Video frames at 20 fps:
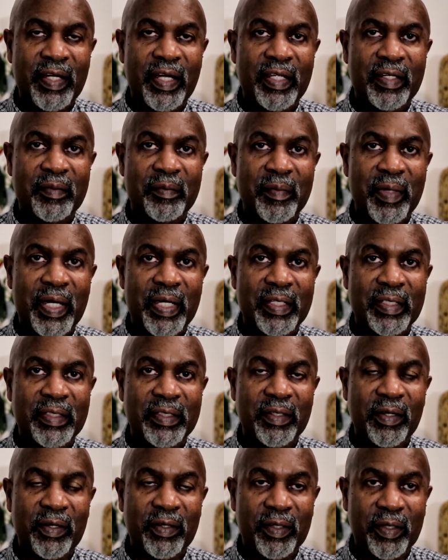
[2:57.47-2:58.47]
and my
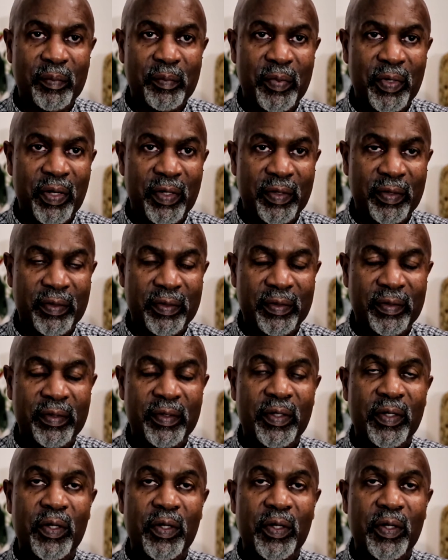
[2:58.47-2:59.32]
younger brother,